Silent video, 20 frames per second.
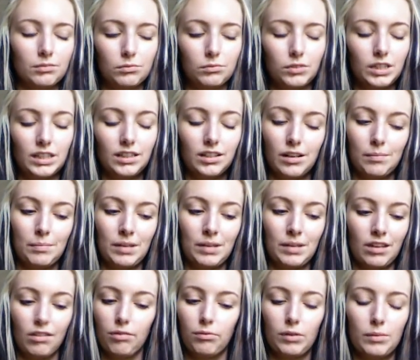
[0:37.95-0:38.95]
ended up
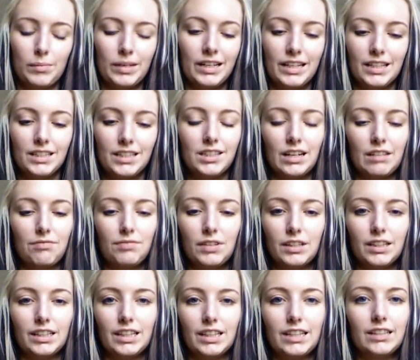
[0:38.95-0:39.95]
being 3 minutes, and I feel
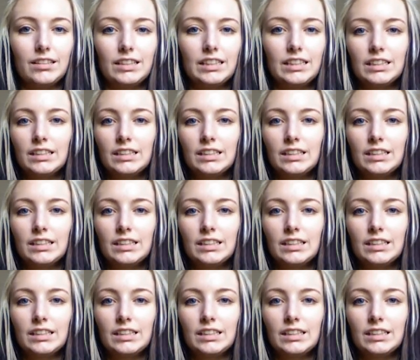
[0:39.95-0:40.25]
like it